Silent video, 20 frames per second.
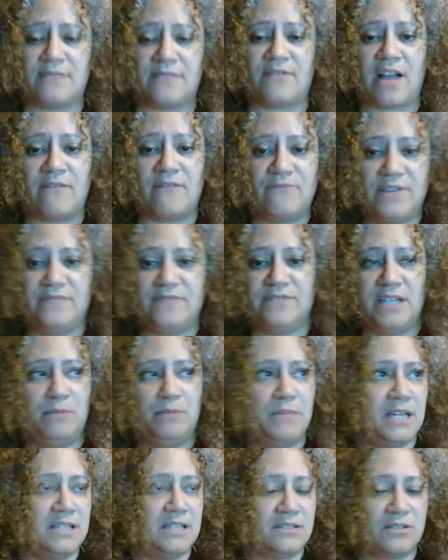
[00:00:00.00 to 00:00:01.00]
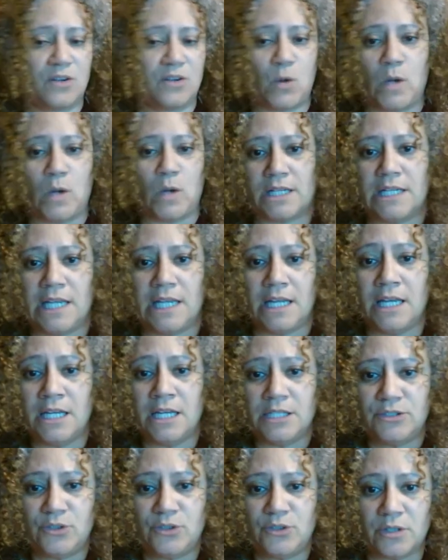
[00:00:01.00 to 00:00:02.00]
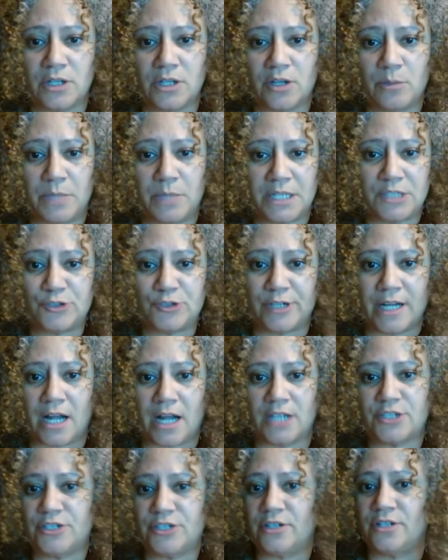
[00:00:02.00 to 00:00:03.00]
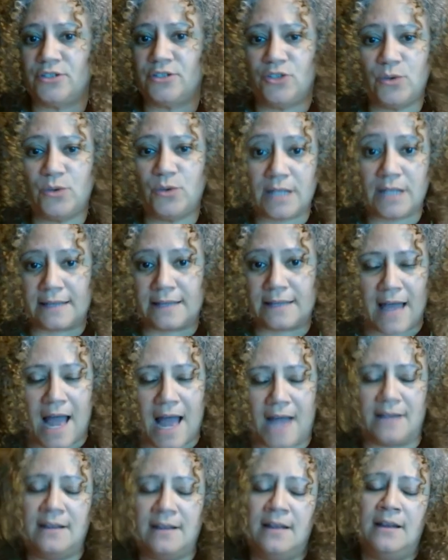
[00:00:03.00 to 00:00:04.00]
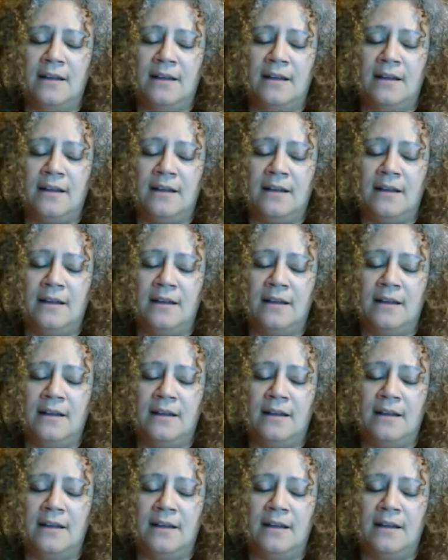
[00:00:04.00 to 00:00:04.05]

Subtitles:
I've got 15 minutes to quickly do a little bit of triage. You could do it like that.